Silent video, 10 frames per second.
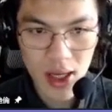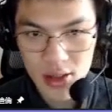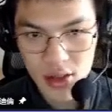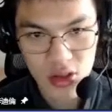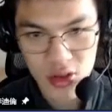what
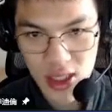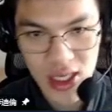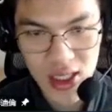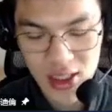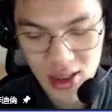else do you
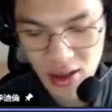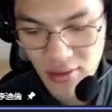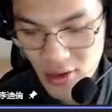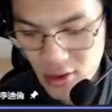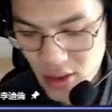need
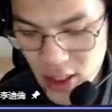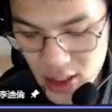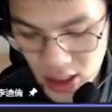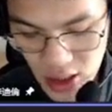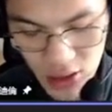if you're already
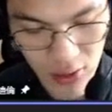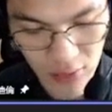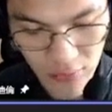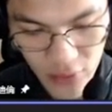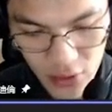secure
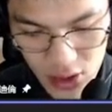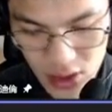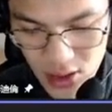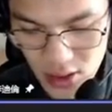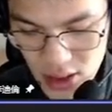with
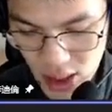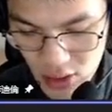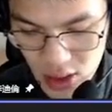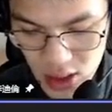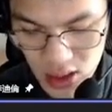food,
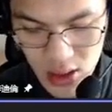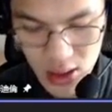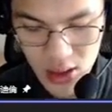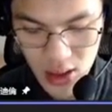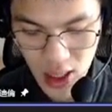shelter,
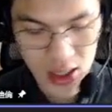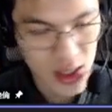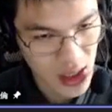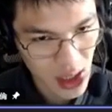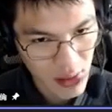
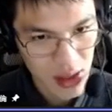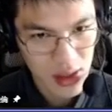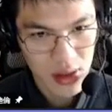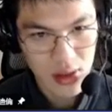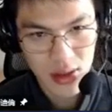
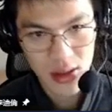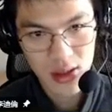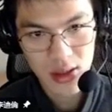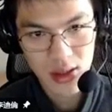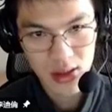entertainment,
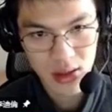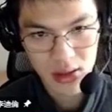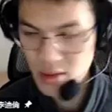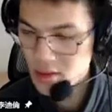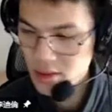
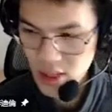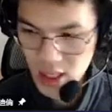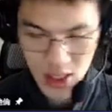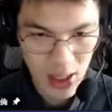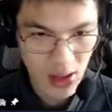
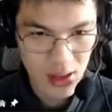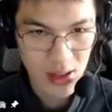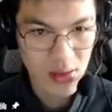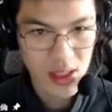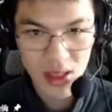any kind of
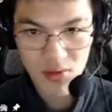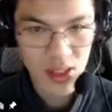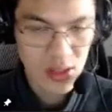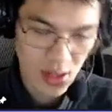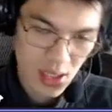
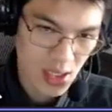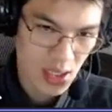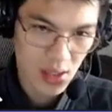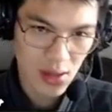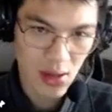TVs or
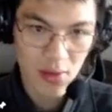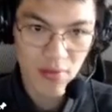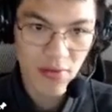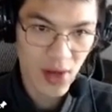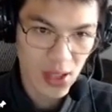anything,
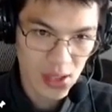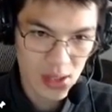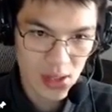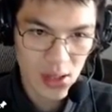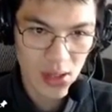even
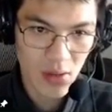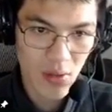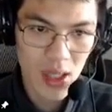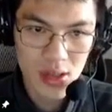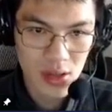friends?
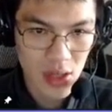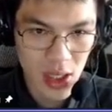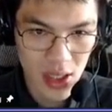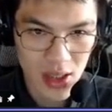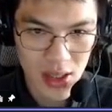What else do you
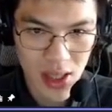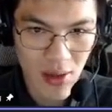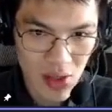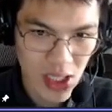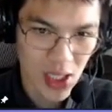need?
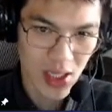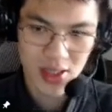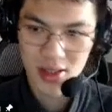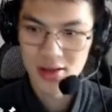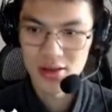It's empty,
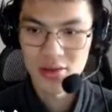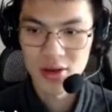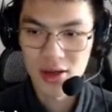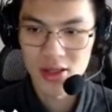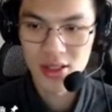
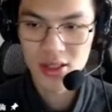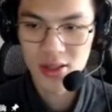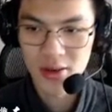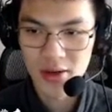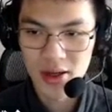to be honest.
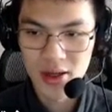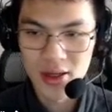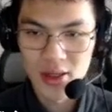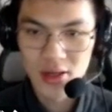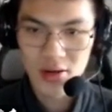
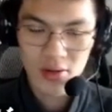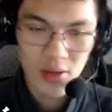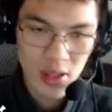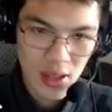So